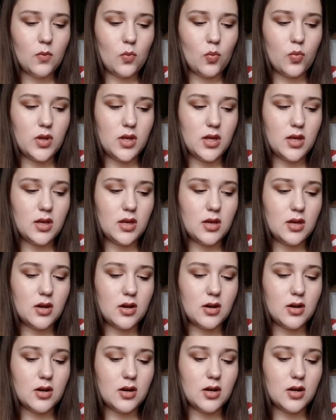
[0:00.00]
We
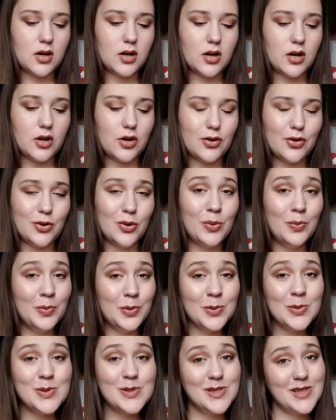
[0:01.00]
are
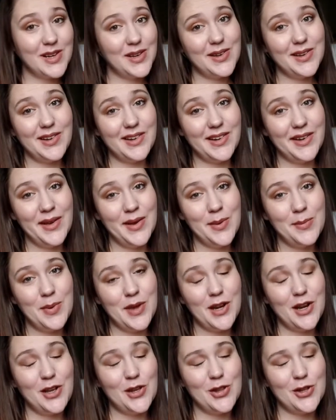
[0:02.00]
almost done
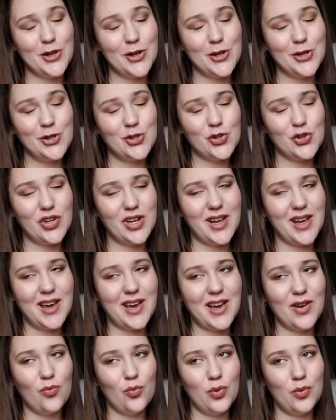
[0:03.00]
painting the nursery. I
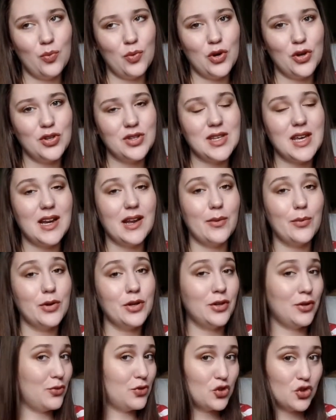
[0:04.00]
have one wall that I
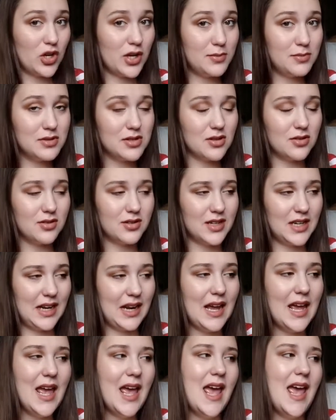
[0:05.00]
want to do stripes
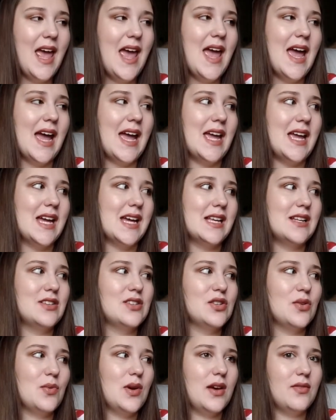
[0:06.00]
on, and
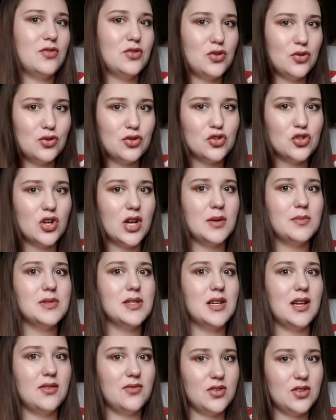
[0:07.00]
so we have to do the stripes,
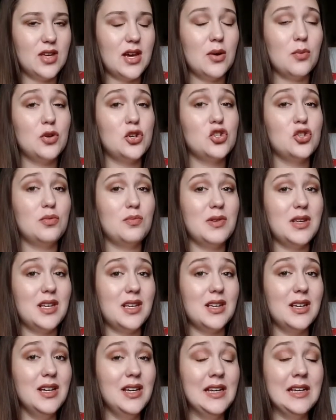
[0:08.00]
and after that we should
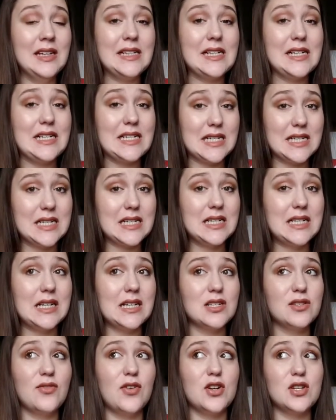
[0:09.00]
be done
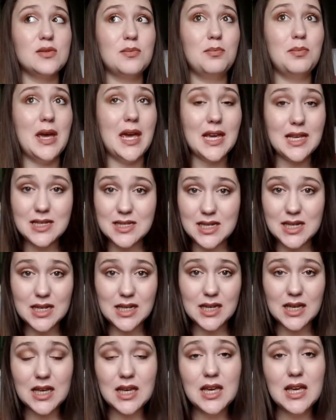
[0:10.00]
as far as
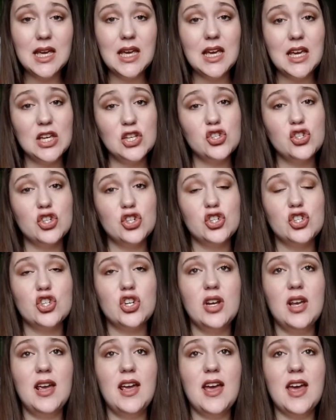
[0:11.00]
painting his
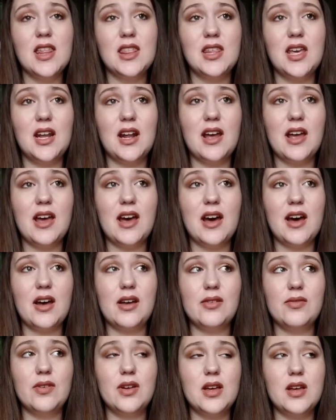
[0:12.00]
nursery. And then I
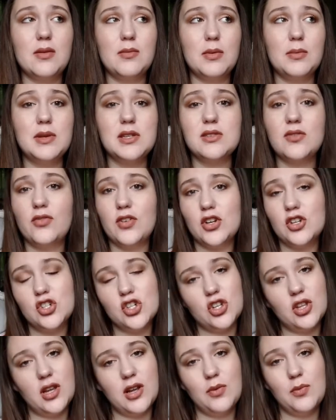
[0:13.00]
have a piece of
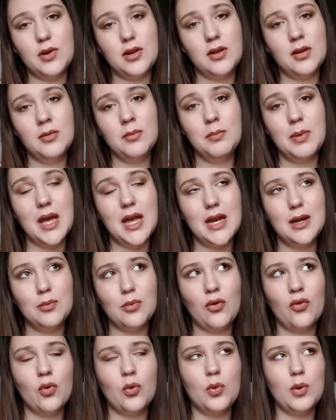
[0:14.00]
furniture that I want to paint
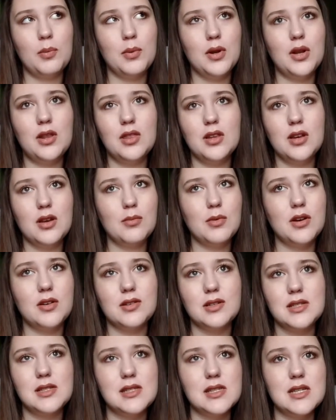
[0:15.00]
before we put in there, but
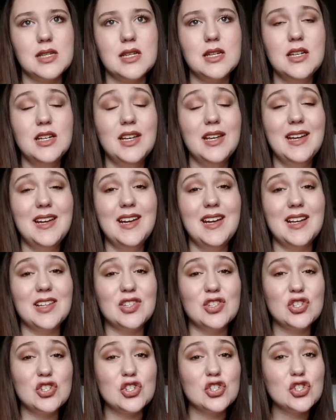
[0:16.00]
honestly it's
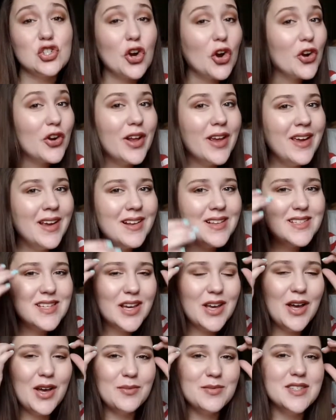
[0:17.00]
starting to
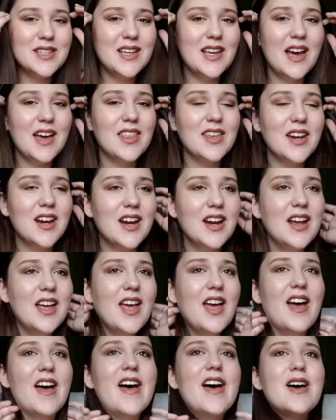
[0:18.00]
come together,
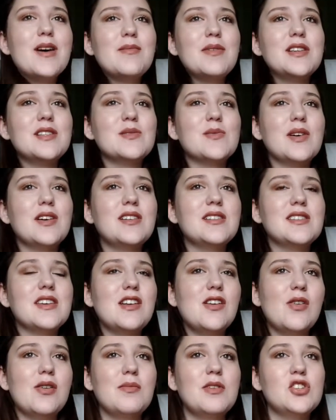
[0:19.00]
as well as, I
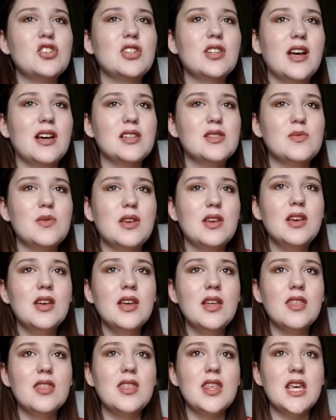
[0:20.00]
know I mentioned last week,
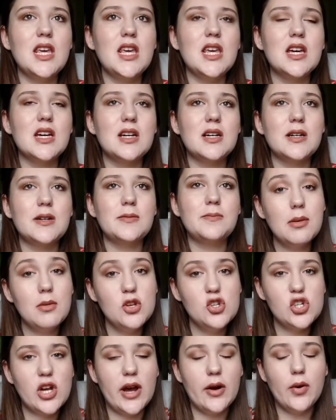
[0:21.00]
the baby
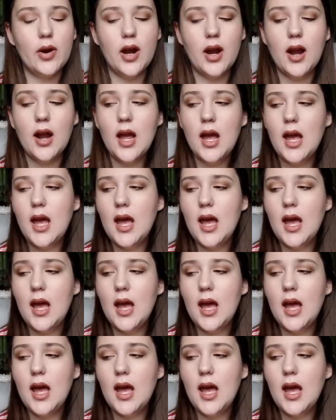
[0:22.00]
shower